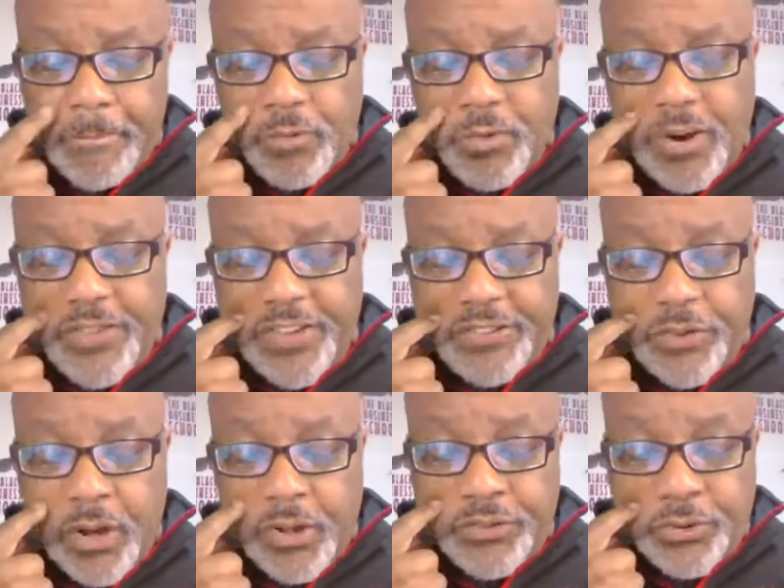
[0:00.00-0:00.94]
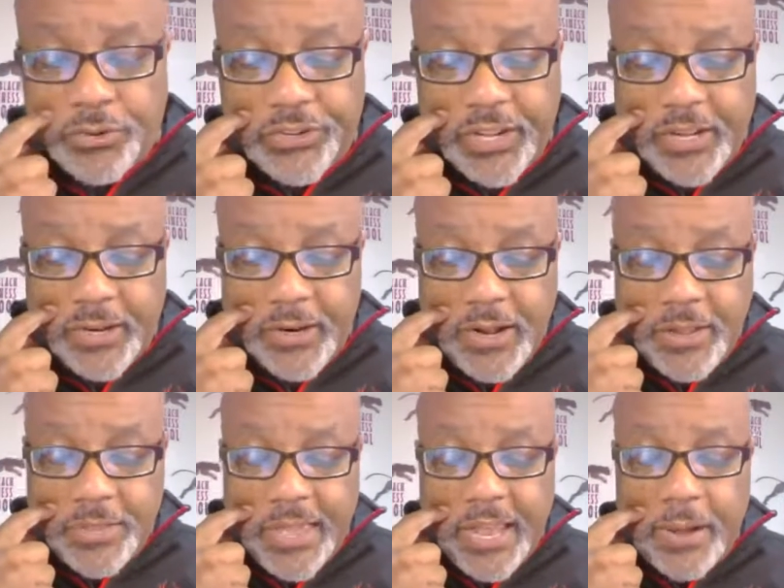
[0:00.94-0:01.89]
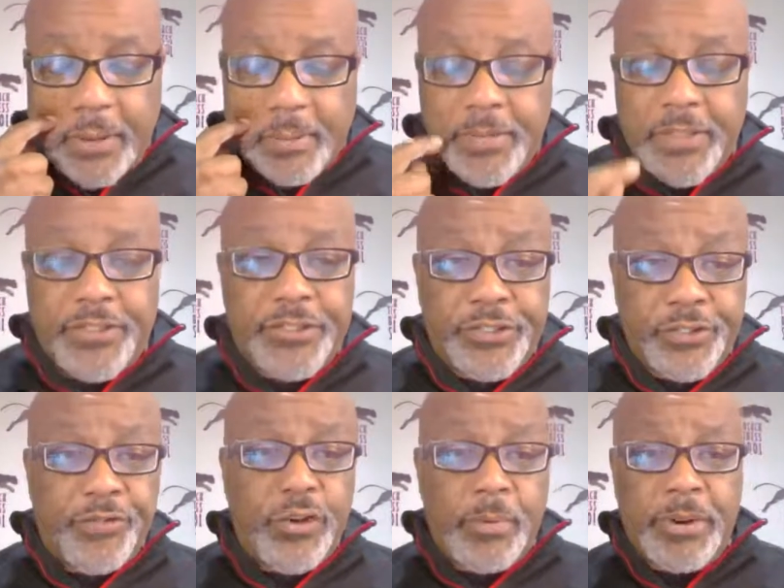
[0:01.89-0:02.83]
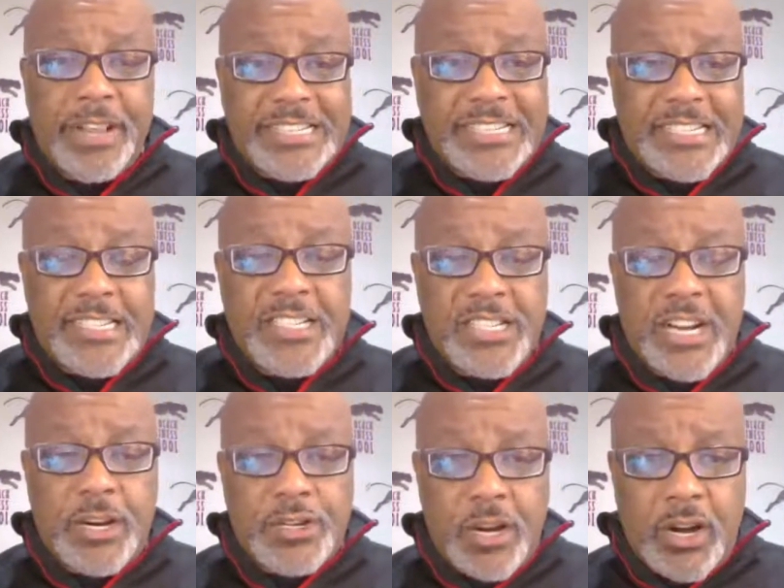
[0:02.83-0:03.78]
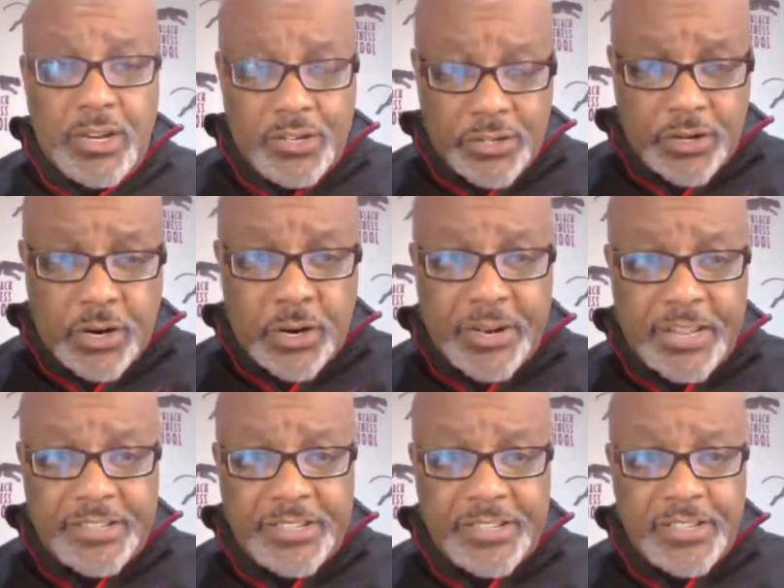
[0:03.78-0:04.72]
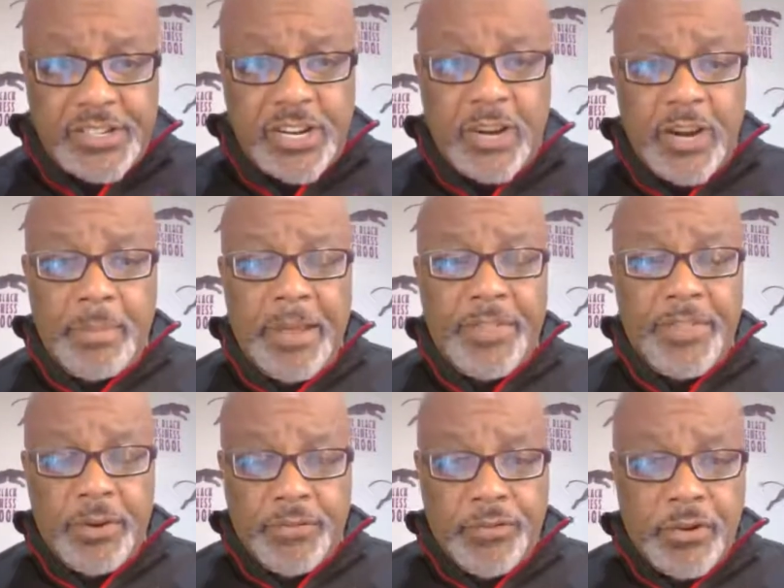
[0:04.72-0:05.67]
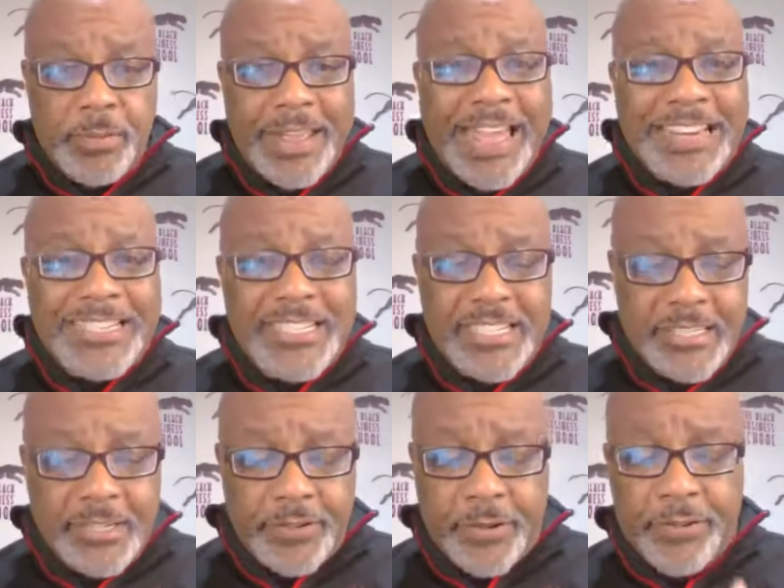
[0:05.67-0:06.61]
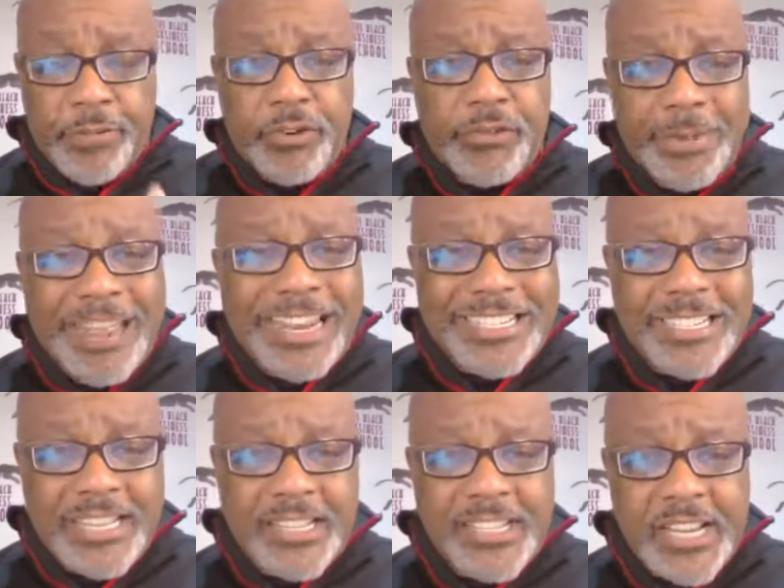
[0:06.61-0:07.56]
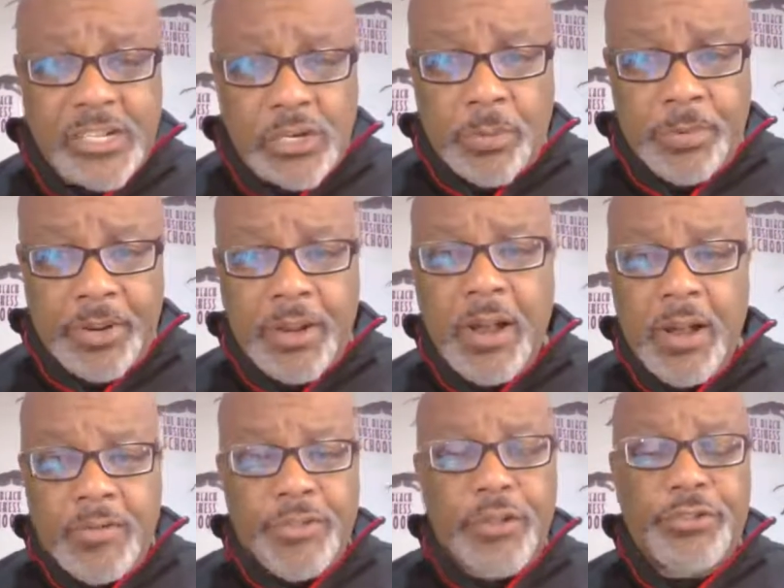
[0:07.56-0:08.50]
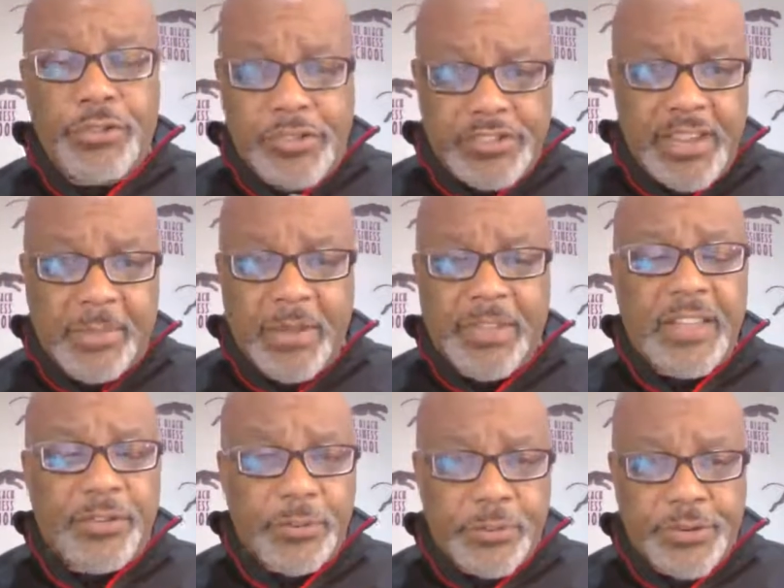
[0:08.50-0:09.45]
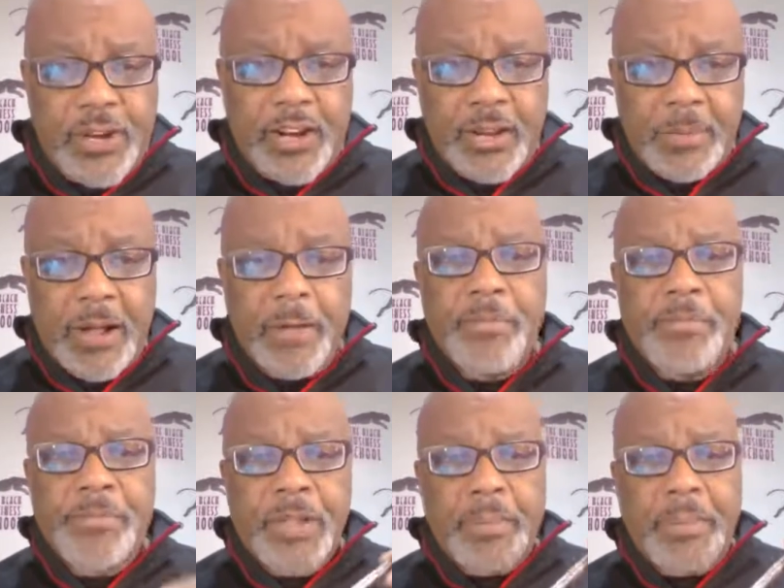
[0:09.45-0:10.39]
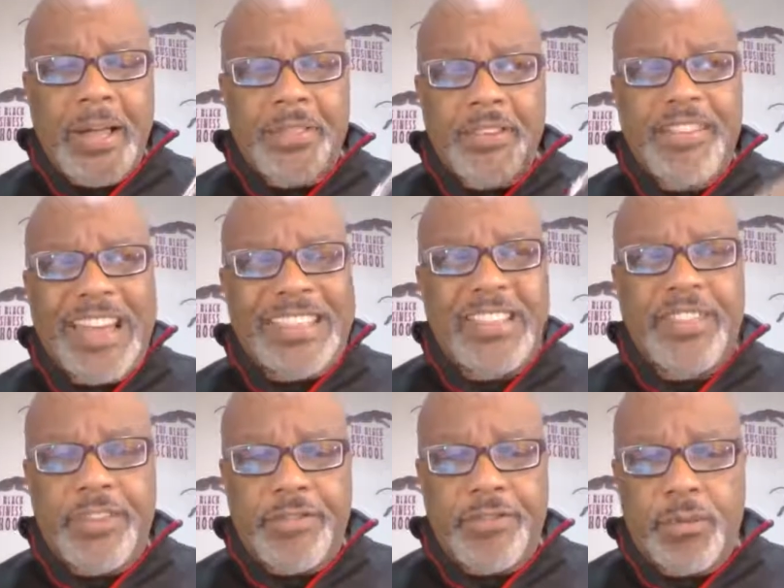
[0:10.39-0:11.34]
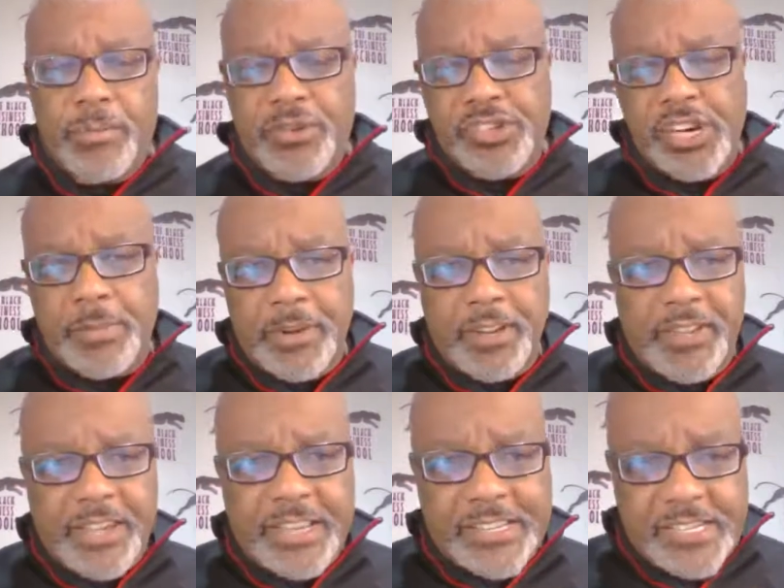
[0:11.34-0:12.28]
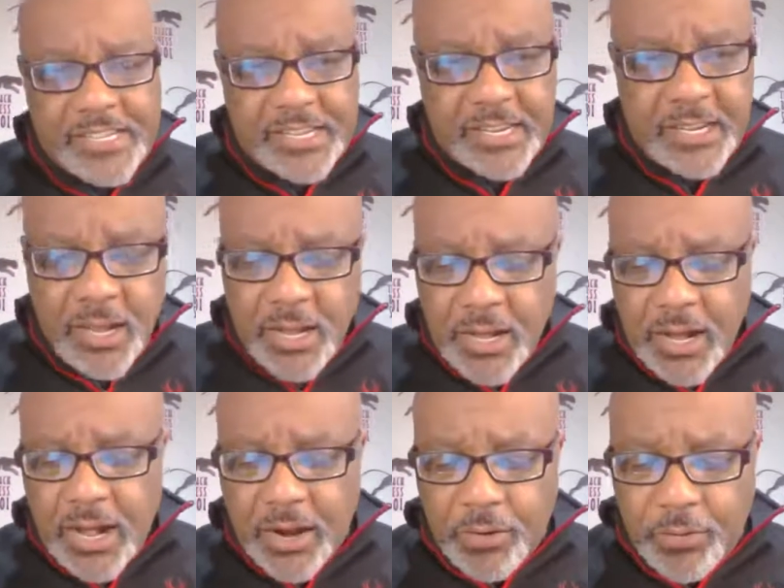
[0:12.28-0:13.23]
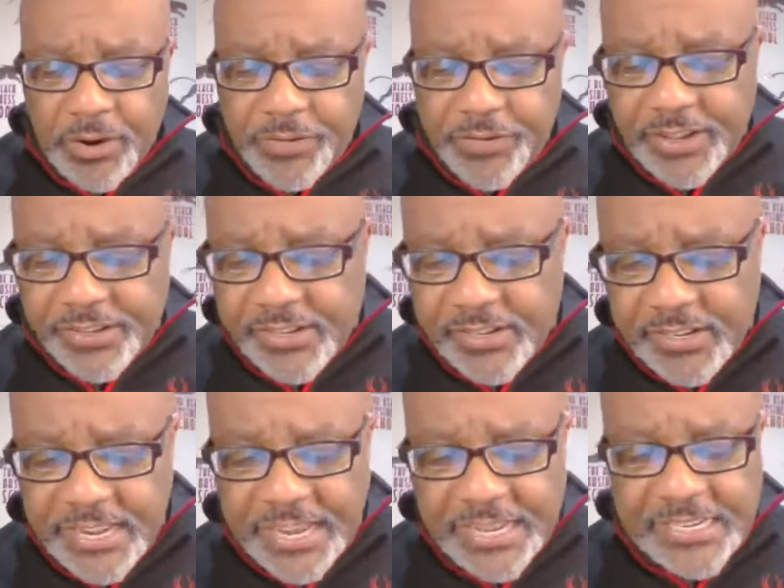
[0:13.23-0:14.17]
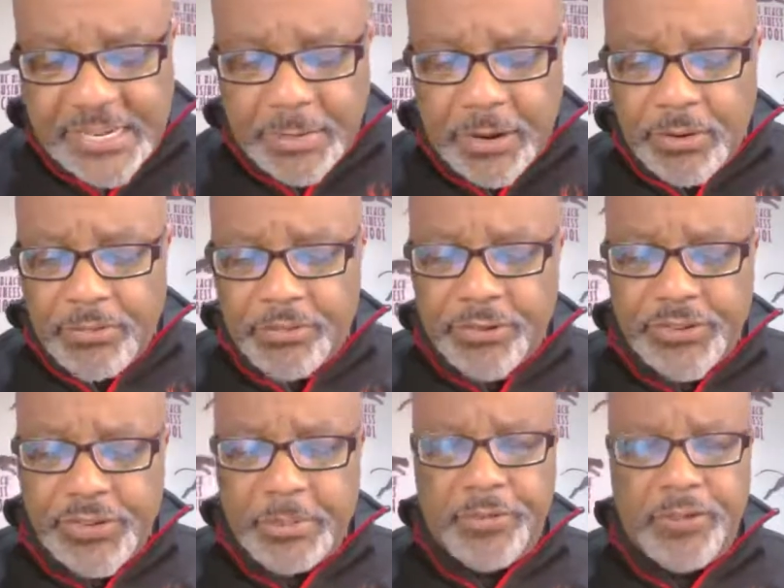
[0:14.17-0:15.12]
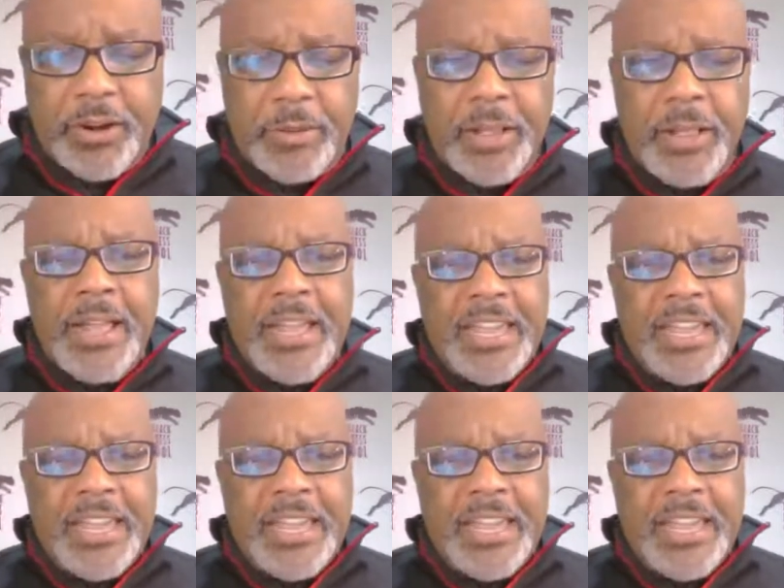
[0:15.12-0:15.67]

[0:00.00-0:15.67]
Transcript: Grunfest also said that this is the former SEC chair talking to the current SEC chair about their enforcement action against XRP. For those who just came in, that's what we're talking about the fact that the former chairman of the SEC, Grunfest is his last name. I don't have his first name in front of me.